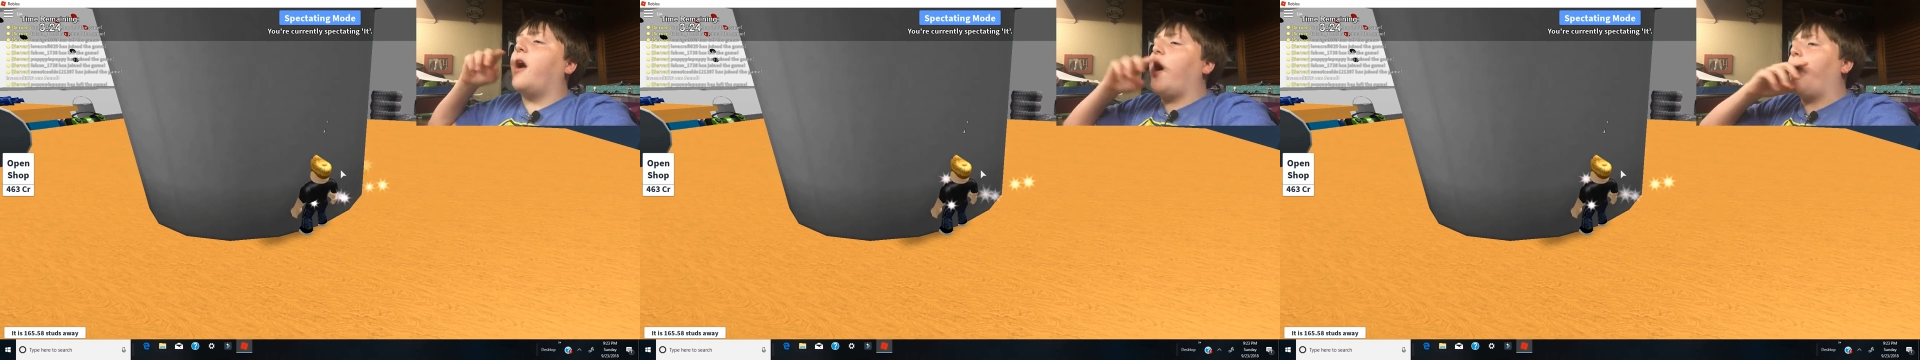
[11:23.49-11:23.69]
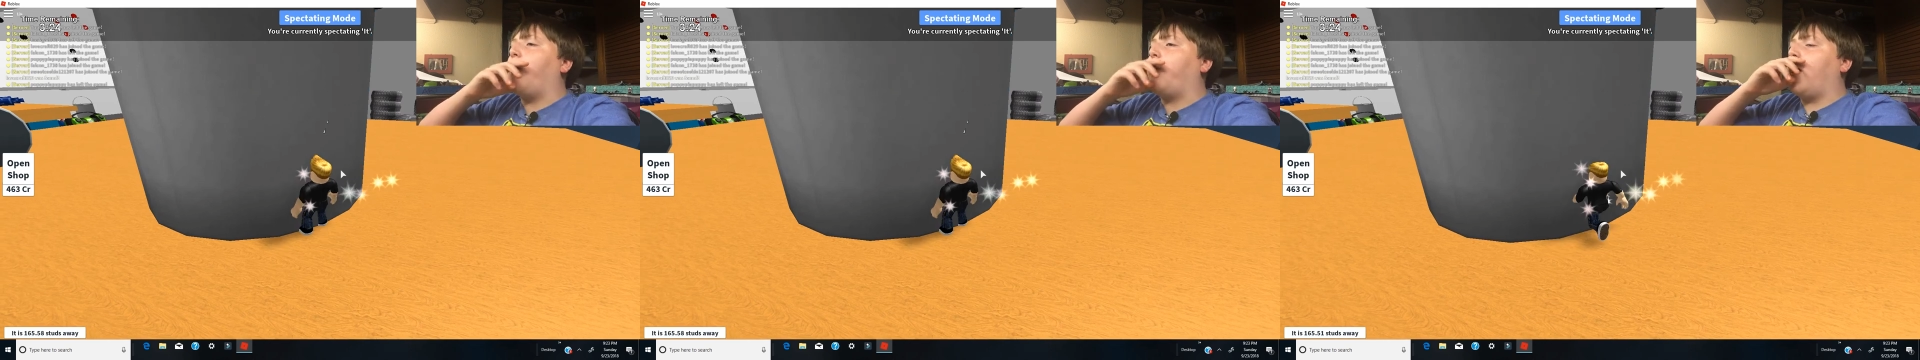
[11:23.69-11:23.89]

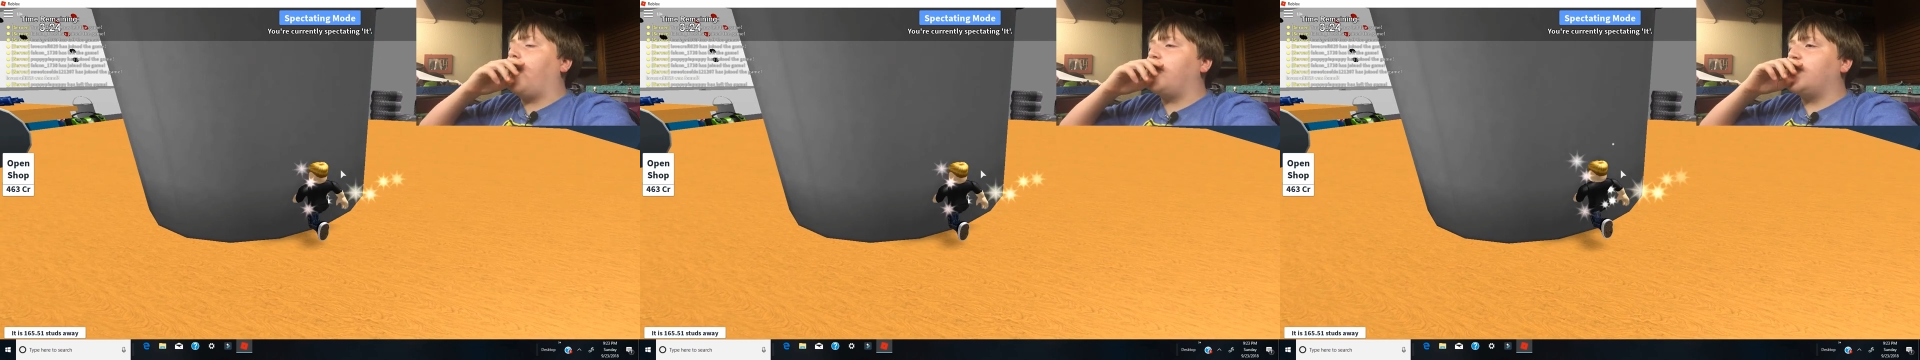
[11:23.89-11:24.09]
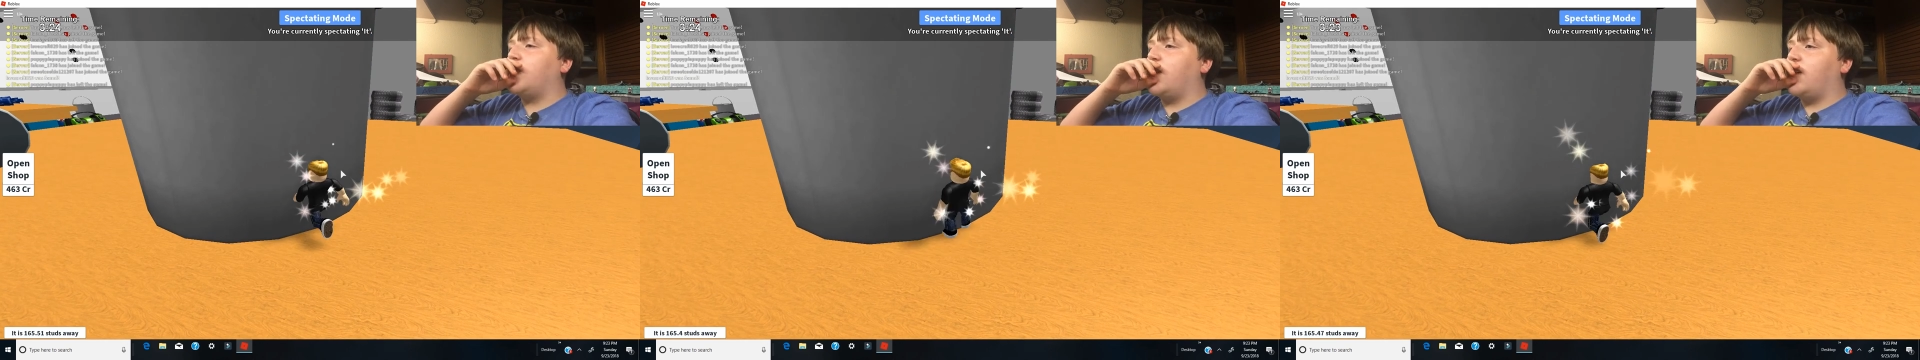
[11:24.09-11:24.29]
I what I
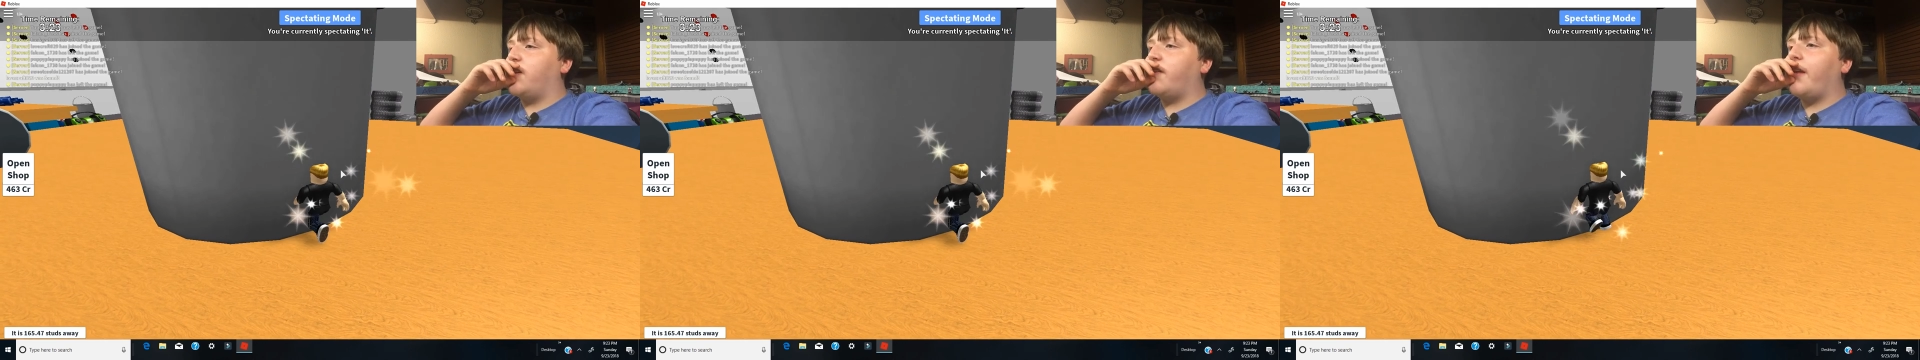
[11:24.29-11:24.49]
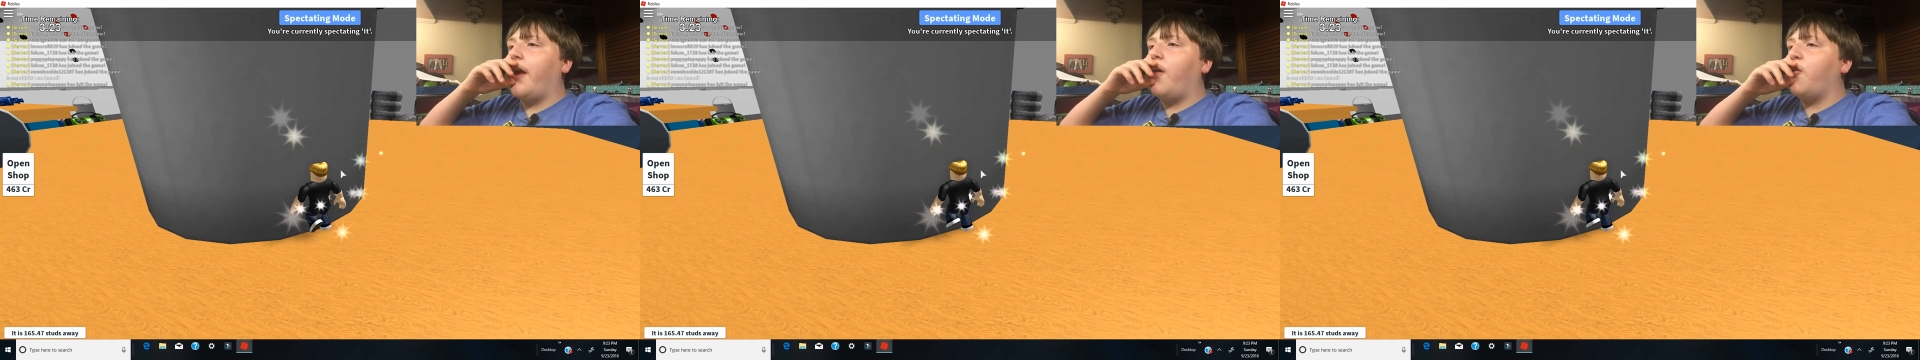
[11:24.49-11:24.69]
was gonna
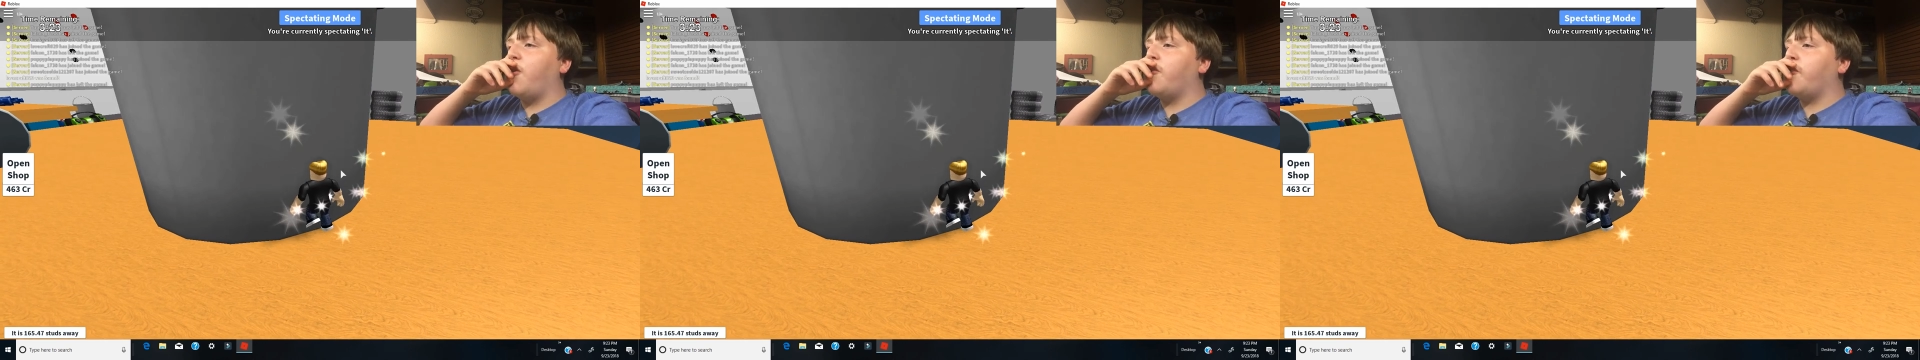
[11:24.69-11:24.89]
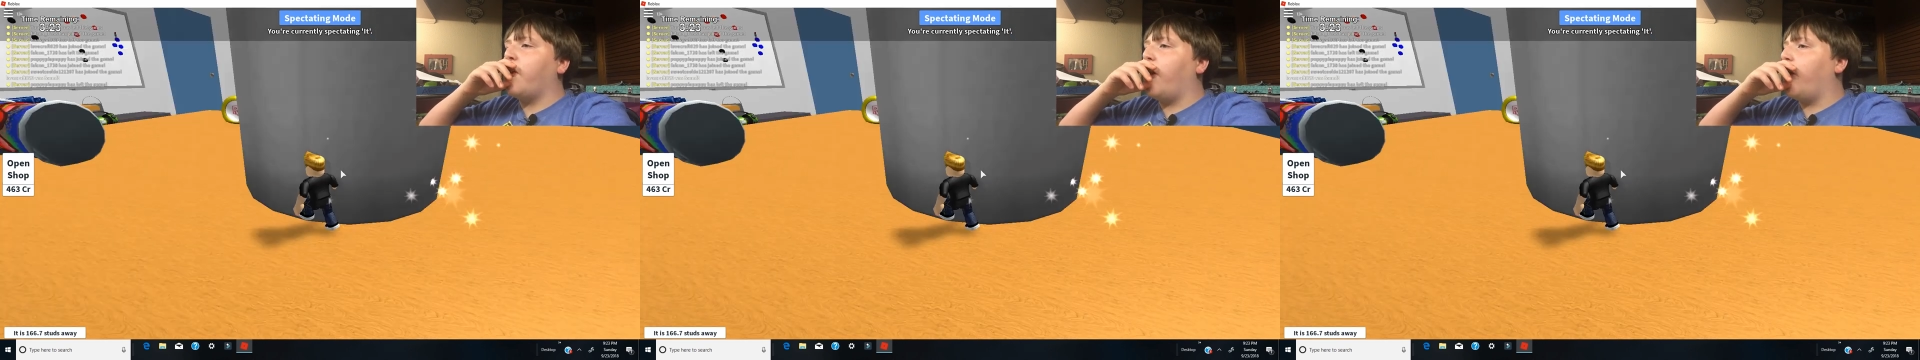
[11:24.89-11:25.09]
say
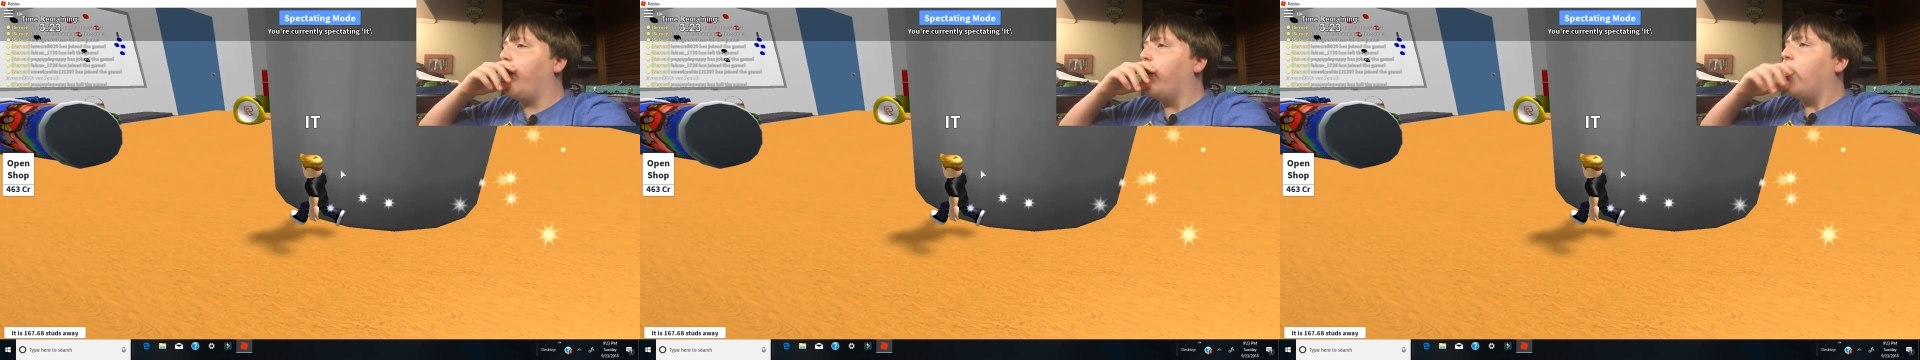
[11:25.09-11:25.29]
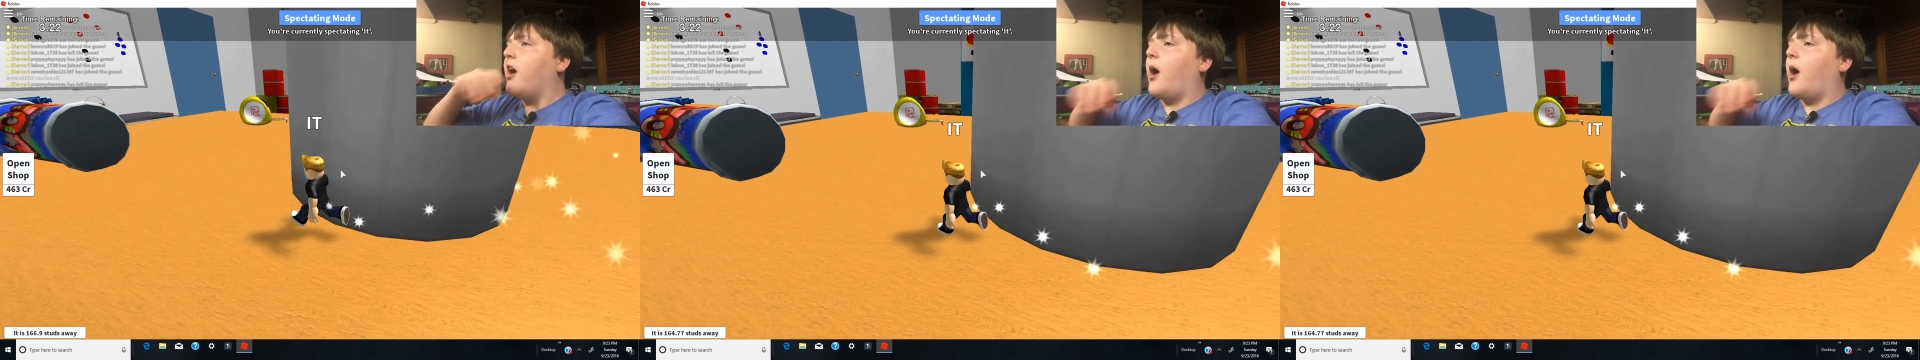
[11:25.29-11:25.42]
was uh,